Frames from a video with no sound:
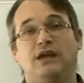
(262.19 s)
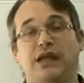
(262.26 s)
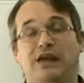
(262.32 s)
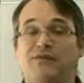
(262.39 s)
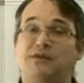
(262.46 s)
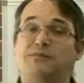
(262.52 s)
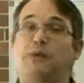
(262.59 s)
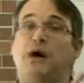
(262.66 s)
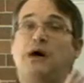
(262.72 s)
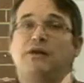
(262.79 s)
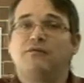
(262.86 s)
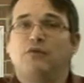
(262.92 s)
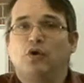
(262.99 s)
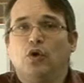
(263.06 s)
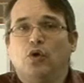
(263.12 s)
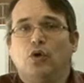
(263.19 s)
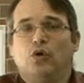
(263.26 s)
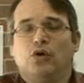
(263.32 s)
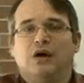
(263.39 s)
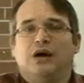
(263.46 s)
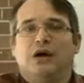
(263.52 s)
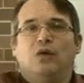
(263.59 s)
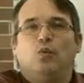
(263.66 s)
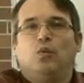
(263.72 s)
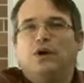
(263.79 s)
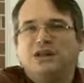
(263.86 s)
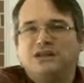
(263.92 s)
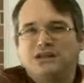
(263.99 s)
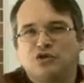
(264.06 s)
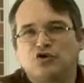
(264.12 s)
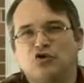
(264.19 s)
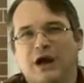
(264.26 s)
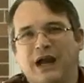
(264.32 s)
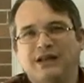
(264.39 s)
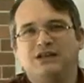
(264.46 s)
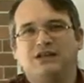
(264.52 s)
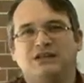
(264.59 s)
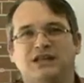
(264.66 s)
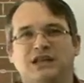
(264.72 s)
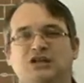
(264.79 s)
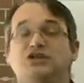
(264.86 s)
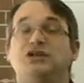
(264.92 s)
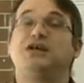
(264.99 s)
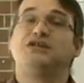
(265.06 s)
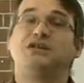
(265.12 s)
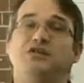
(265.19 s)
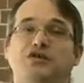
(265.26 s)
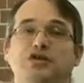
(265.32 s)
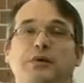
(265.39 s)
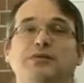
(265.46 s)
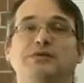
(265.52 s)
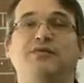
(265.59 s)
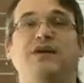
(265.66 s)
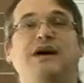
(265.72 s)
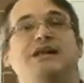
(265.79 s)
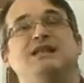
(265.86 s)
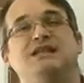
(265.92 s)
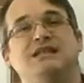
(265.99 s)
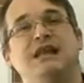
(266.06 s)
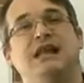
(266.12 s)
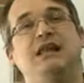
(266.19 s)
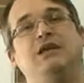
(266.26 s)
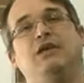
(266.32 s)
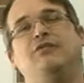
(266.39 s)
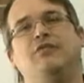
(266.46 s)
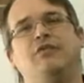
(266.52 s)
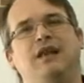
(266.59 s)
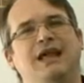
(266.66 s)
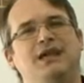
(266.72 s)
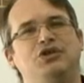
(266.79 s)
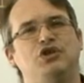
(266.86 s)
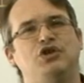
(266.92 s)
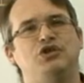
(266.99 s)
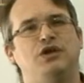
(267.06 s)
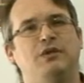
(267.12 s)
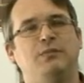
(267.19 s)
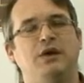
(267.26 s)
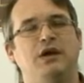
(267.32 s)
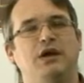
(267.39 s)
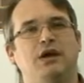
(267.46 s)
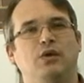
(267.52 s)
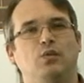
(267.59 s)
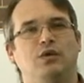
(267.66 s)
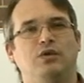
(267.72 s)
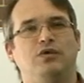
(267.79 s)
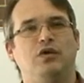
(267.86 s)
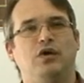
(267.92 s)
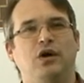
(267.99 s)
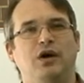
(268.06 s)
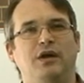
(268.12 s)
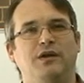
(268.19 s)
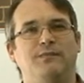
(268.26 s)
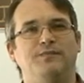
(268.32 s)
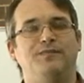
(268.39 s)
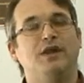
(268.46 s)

If it's part of law, what is it trying to teach us in terms of our understanding of a relationship with God?